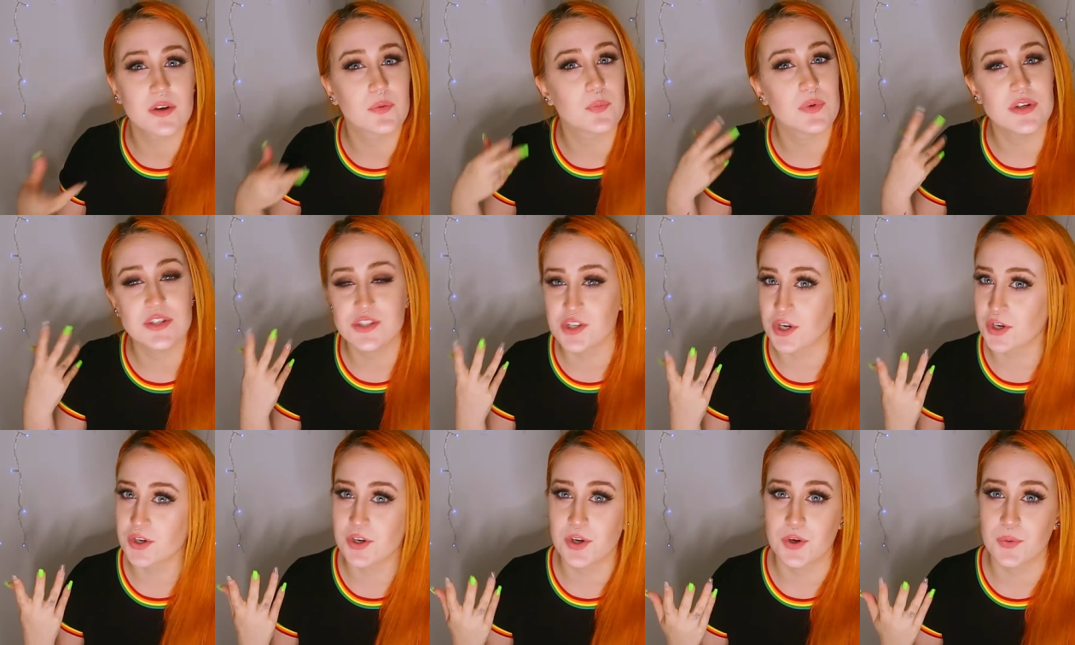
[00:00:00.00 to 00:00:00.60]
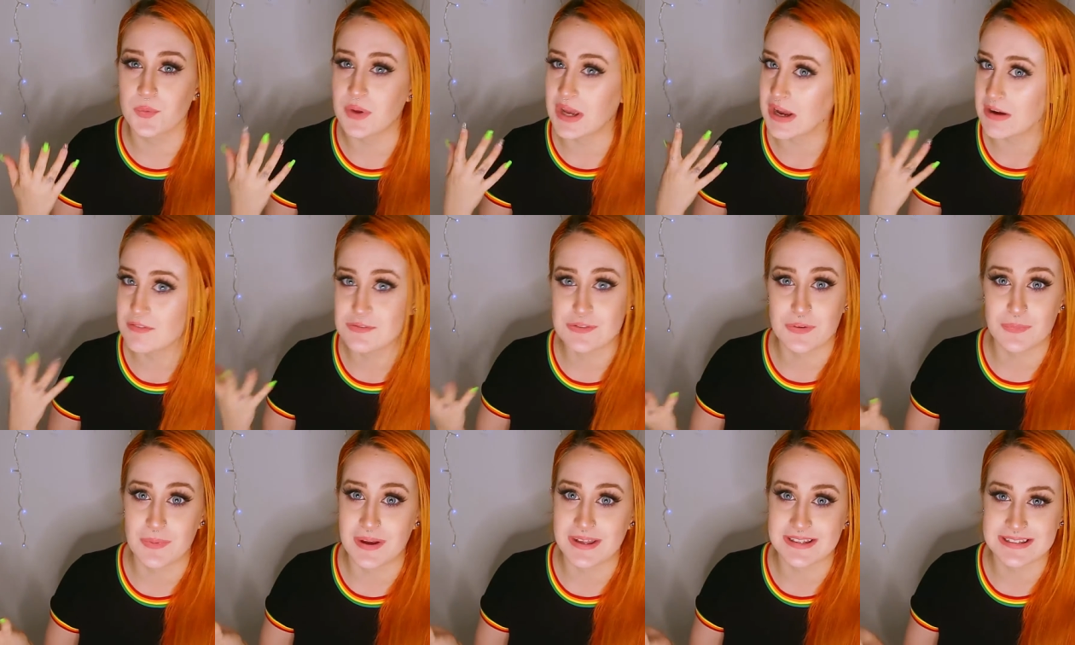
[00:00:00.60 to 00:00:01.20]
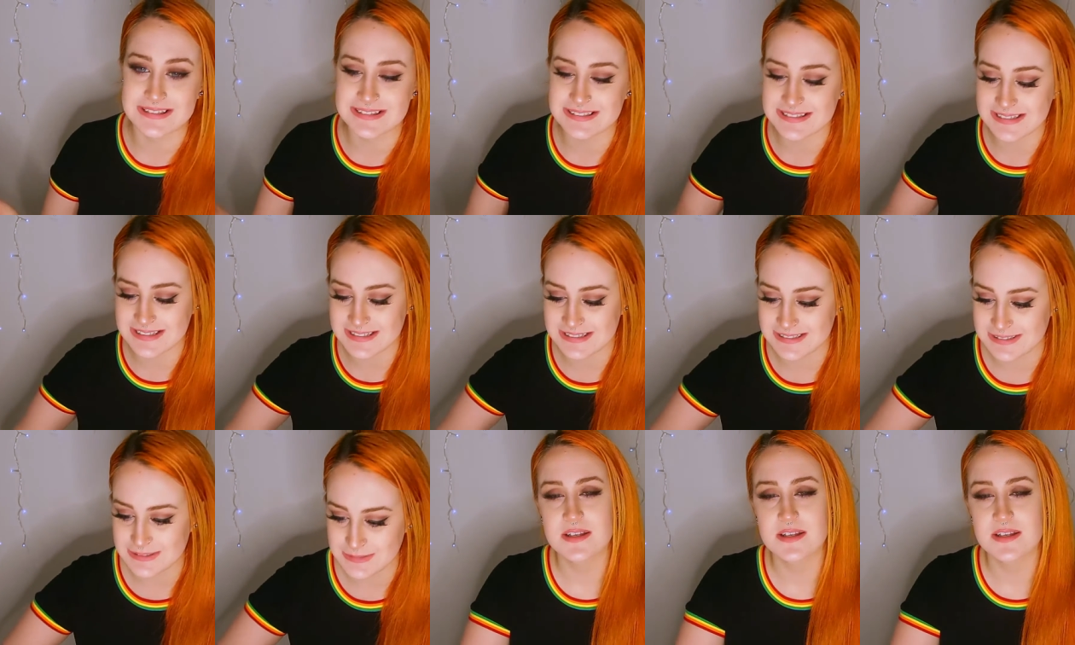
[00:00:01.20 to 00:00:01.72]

We don't know. We have to wait and see.